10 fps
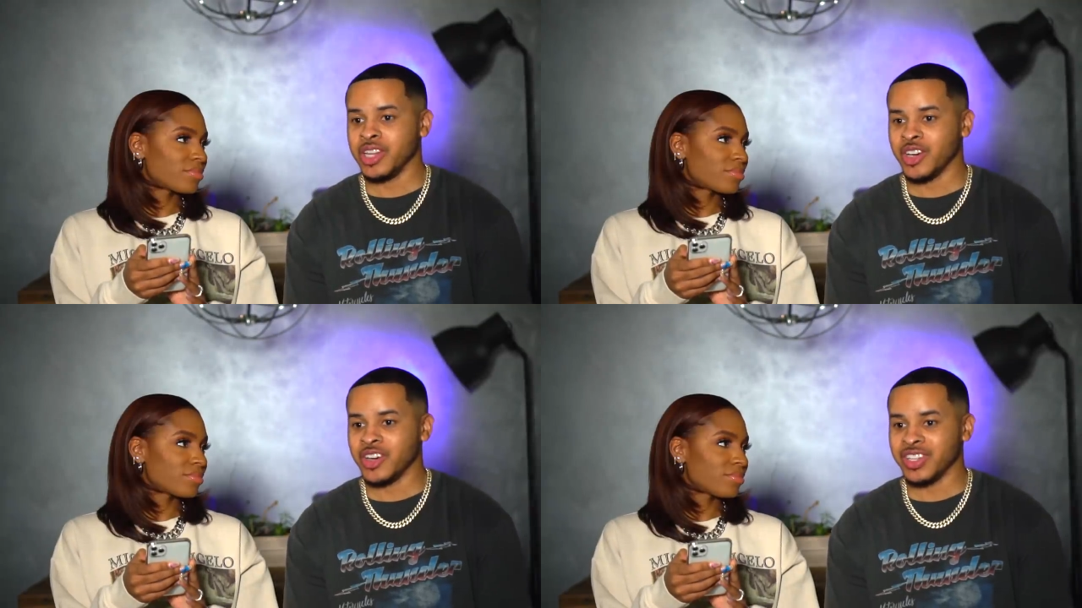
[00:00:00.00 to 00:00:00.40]

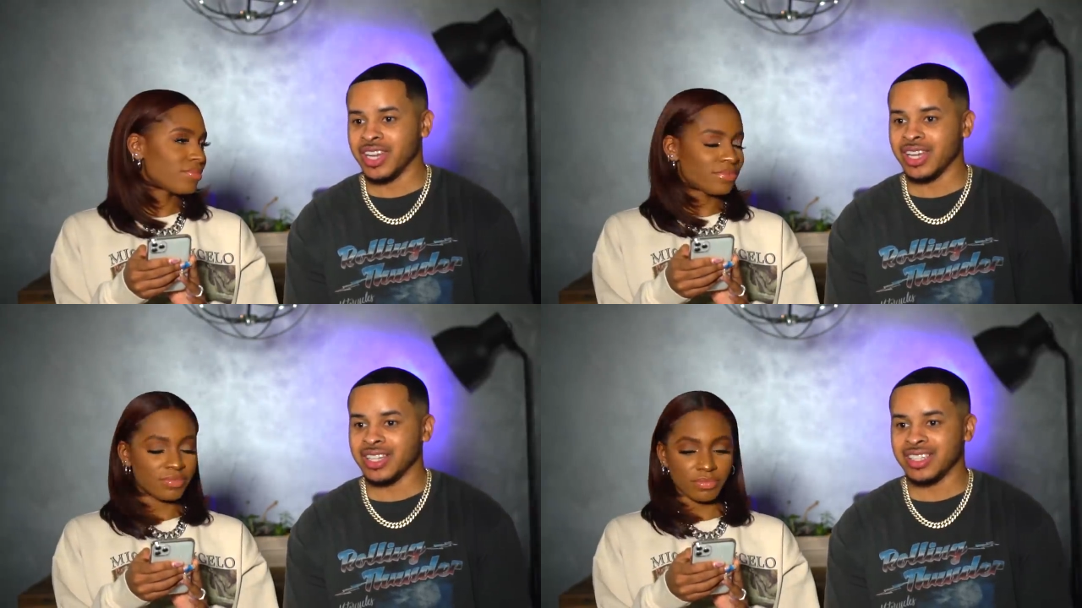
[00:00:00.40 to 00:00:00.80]
Speaker 1: learn
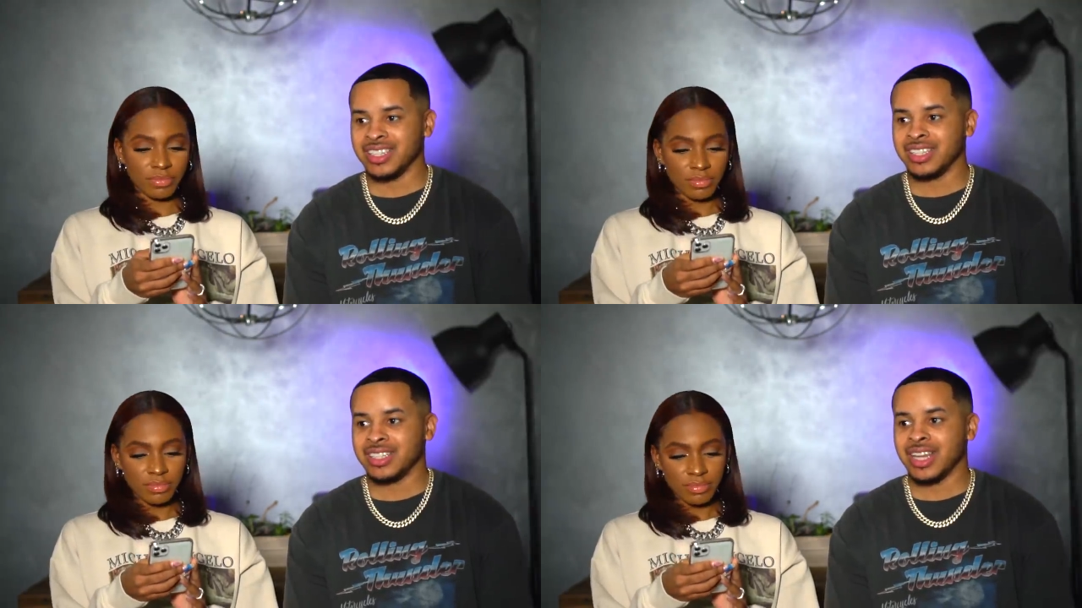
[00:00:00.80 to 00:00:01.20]
that
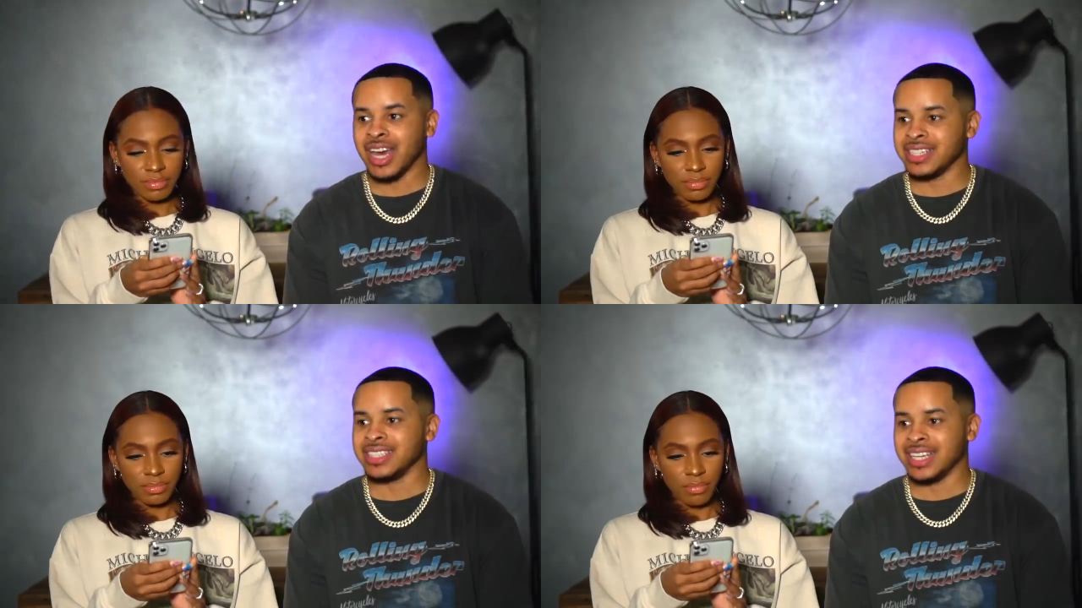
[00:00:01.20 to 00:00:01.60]

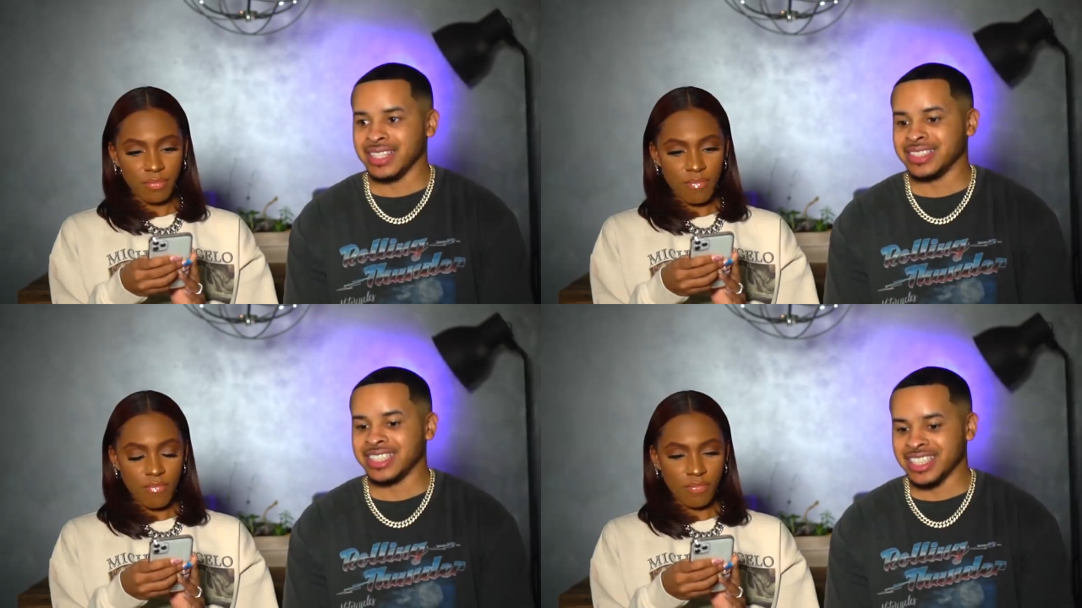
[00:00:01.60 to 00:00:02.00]
at the
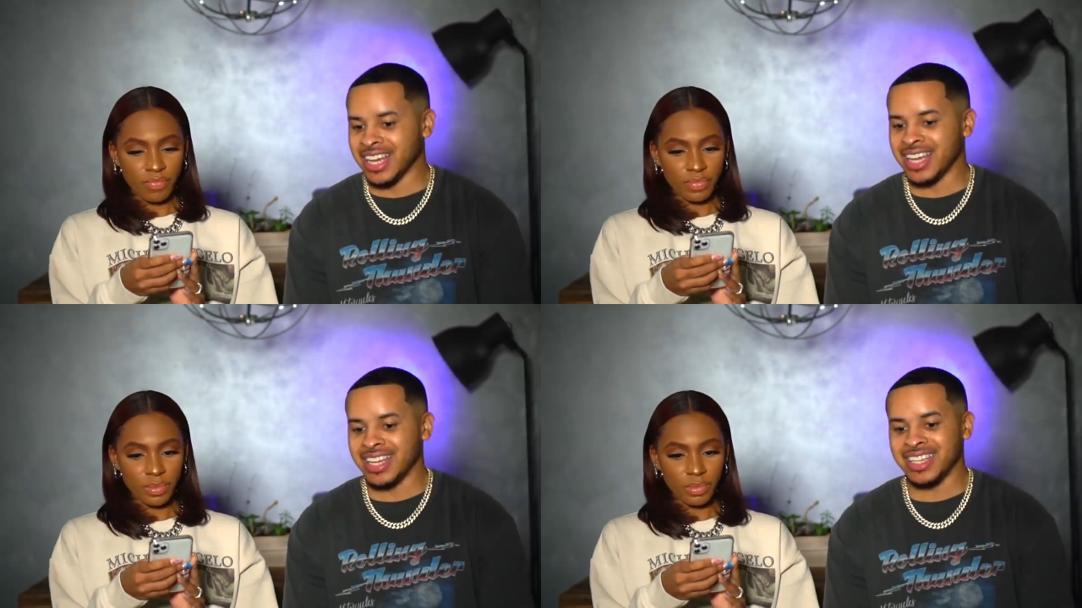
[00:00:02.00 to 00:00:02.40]
end of the
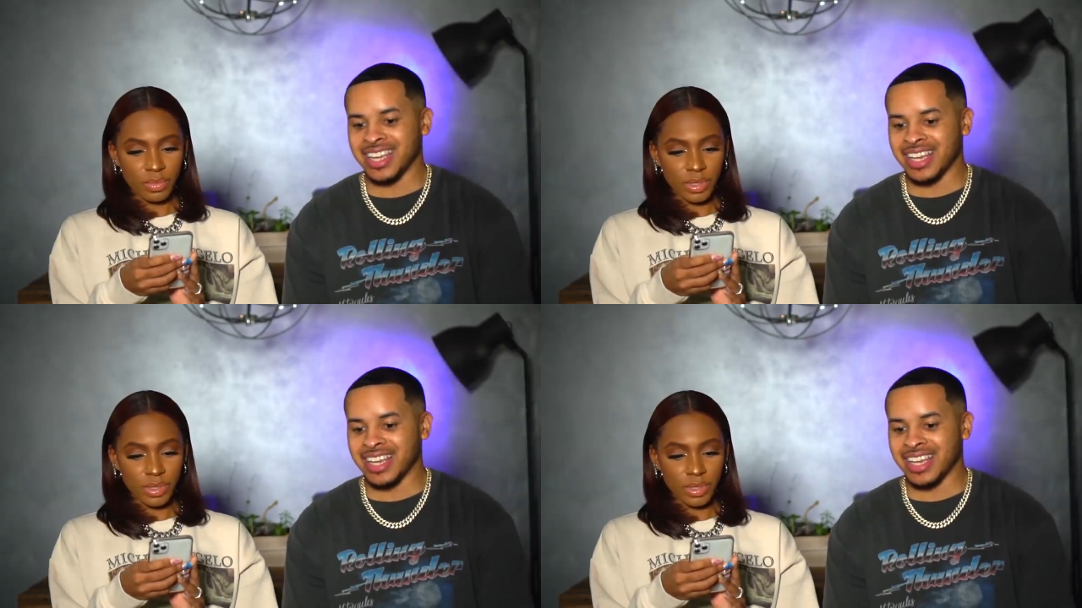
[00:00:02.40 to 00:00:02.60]
day,